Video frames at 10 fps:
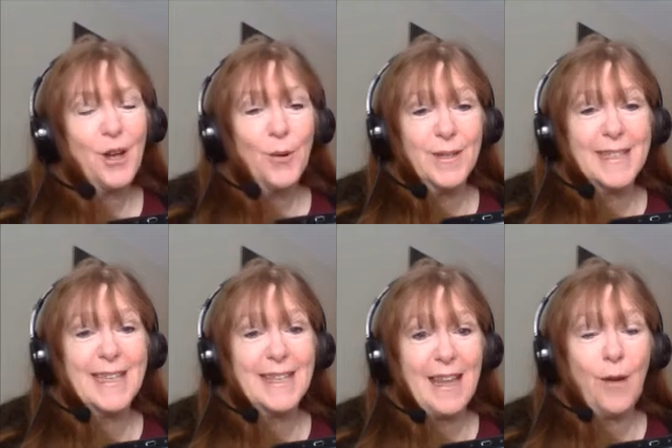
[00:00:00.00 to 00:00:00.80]
We'll
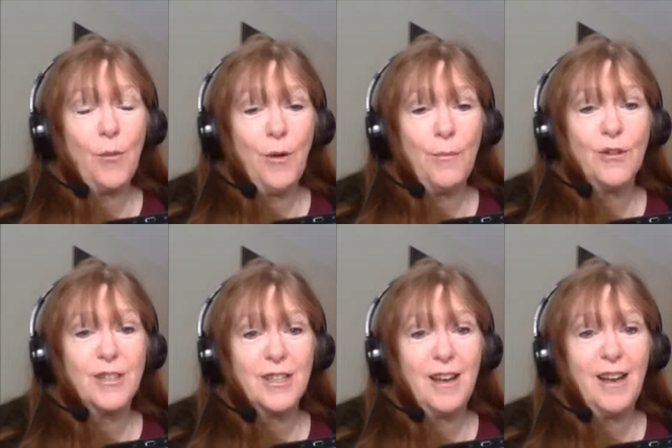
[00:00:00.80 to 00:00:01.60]
sing that one more
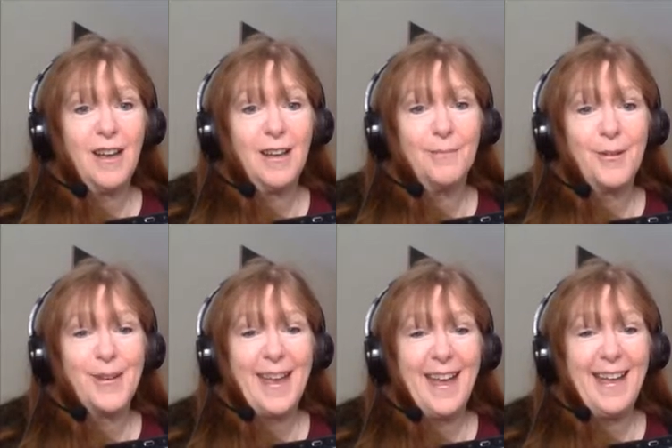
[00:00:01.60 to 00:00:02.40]
time,
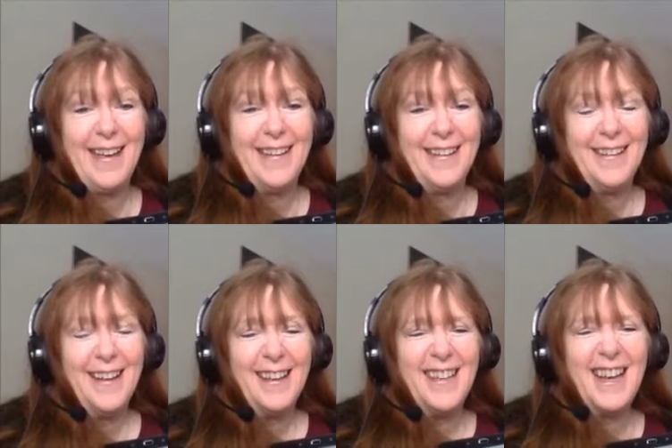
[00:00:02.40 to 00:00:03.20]
okay?
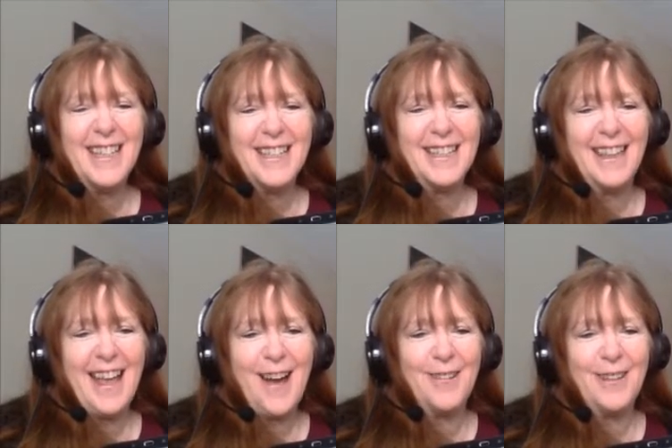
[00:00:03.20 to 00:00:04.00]
Nice and
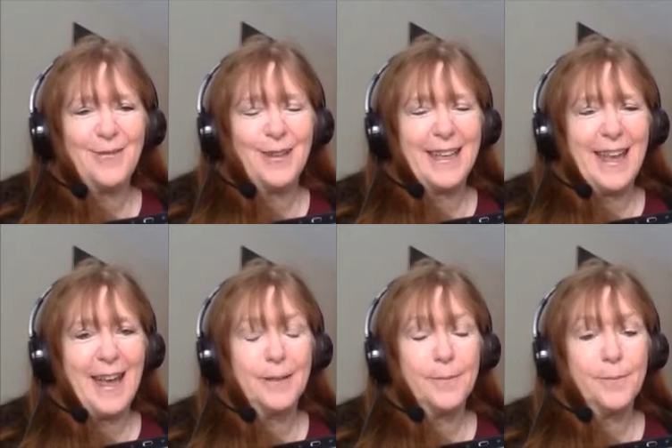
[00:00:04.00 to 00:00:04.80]
loud if we
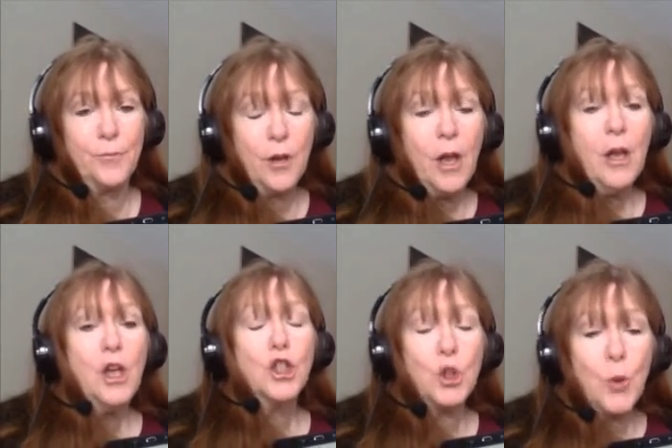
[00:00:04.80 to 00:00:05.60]
can.
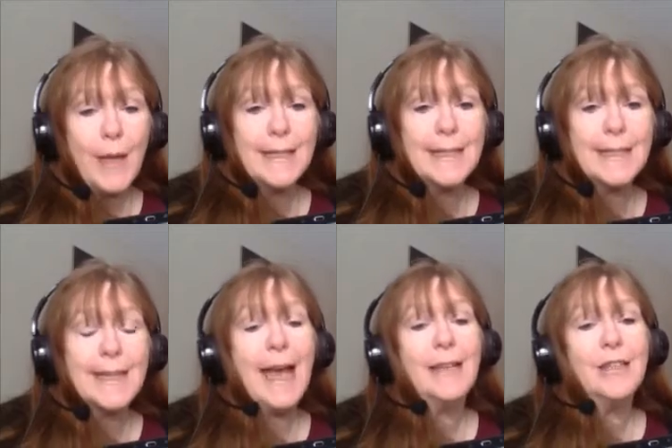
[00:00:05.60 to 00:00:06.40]
Trust
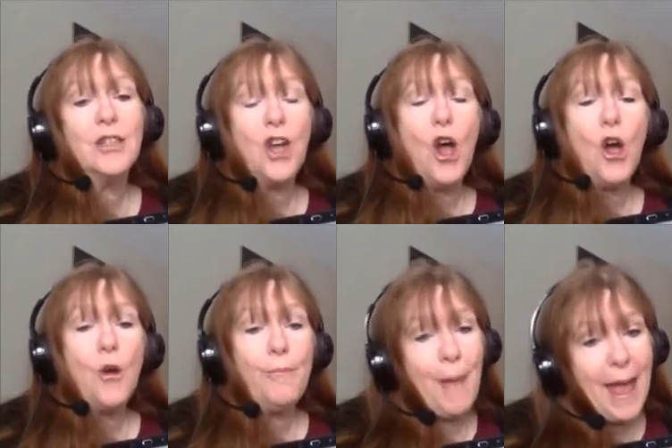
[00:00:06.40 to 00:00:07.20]
and
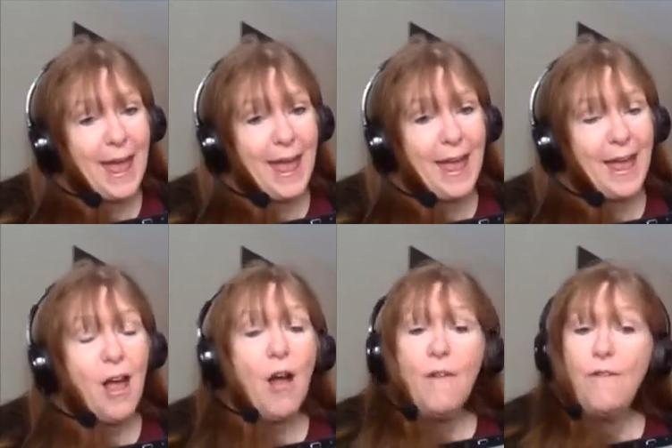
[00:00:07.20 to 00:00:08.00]
obey,
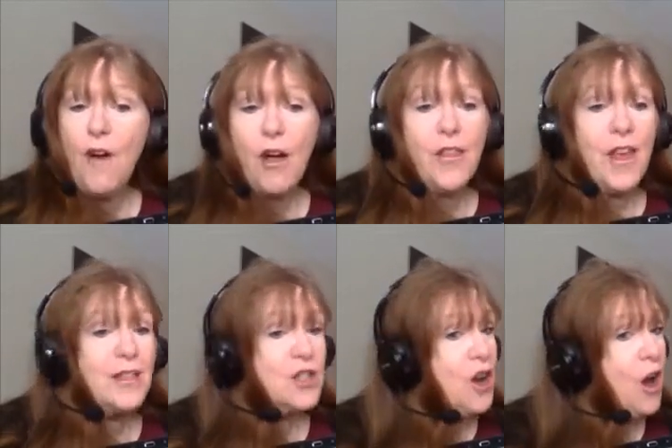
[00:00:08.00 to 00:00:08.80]
for
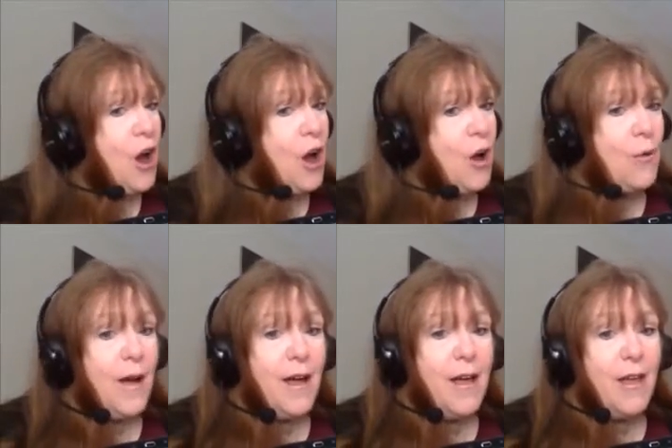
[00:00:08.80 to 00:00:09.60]
there's no
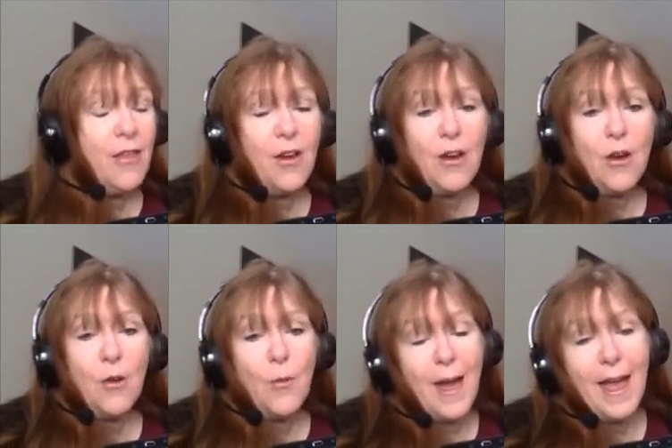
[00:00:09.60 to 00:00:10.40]
other
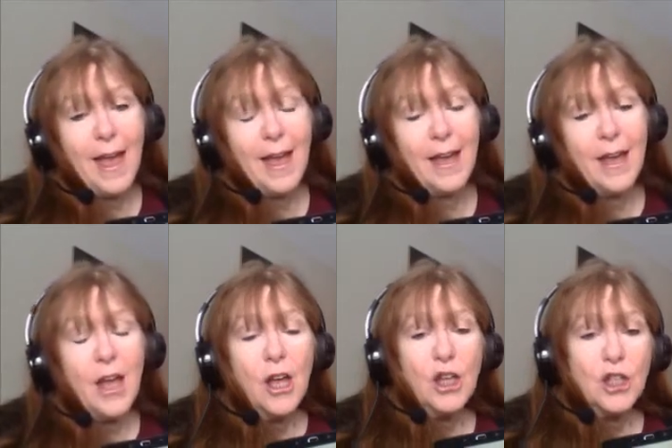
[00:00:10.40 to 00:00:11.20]
way
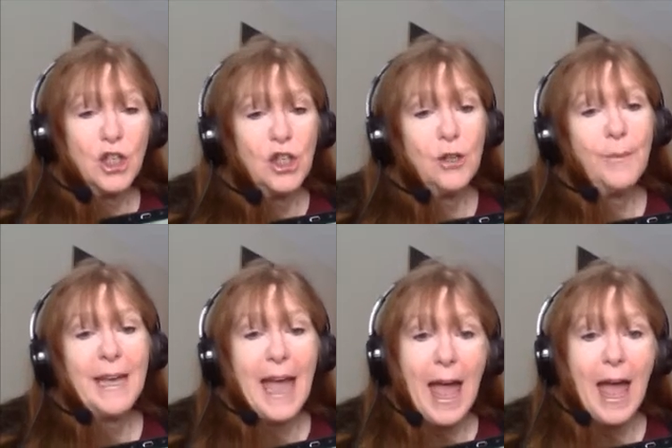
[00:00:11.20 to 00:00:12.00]
to be
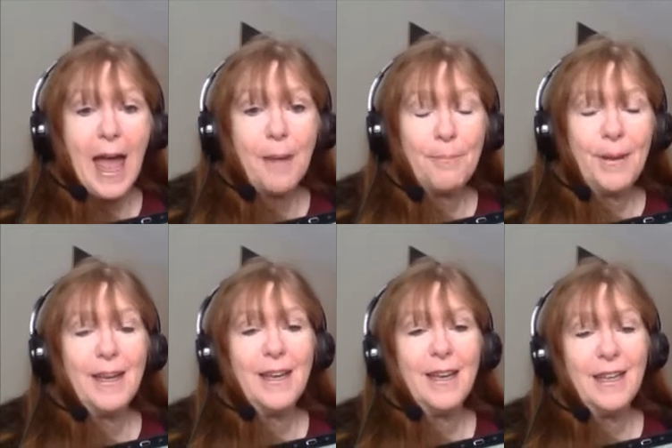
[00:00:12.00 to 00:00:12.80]

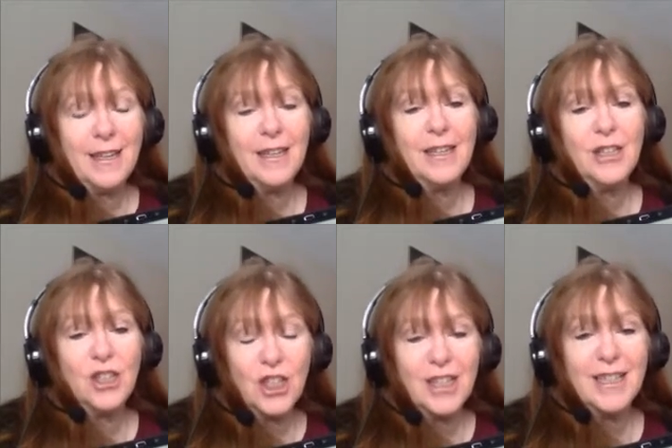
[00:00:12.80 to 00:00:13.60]
happy in
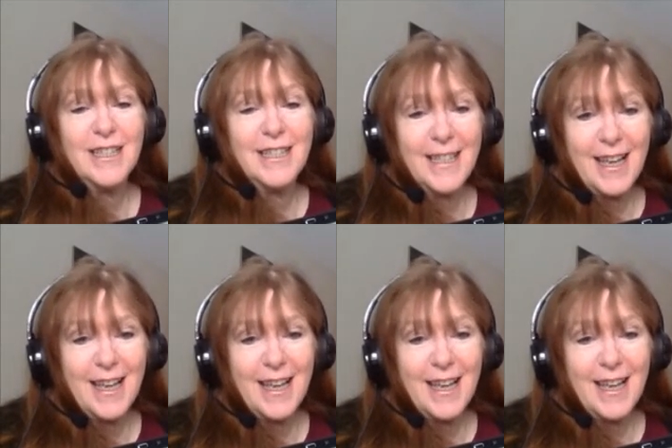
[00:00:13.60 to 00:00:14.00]
Jesus